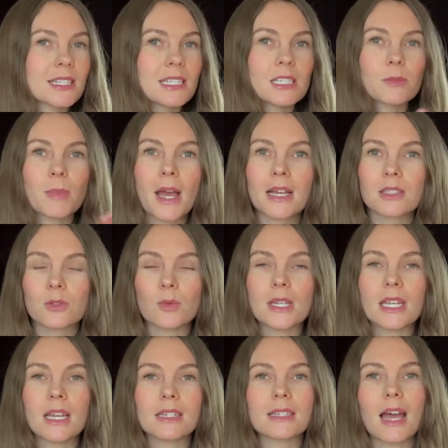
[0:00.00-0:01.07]
this past
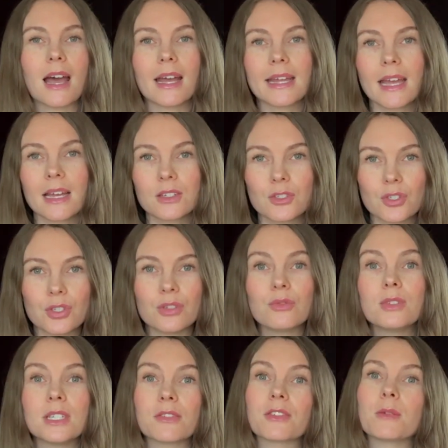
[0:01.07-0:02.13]
weekend, I had 2
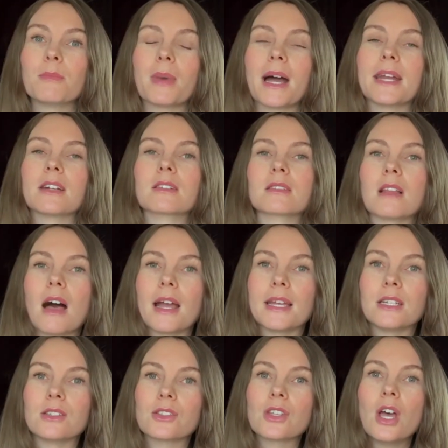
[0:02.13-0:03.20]
different buyer clients